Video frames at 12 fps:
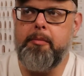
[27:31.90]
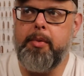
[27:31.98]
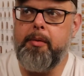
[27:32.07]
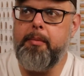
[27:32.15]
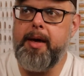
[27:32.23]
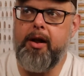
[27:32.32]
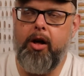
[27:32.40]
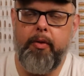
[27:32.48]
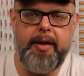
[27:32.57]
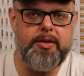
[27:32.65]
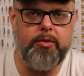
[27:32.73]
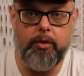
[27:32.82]
But man, all
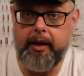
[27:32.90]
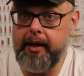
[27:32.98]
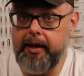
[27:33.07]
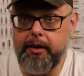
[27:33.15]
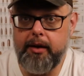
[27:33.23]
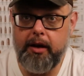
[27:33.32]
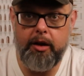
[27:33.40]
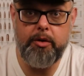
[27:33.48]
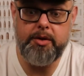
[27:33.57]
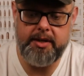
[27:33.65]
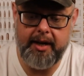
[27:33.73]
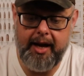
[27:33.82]
these really good
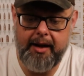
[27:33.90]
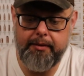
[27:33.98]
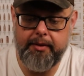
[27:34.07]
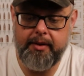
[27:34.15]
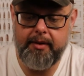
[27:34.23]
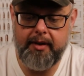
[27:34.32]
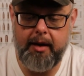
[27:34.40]
loads that I've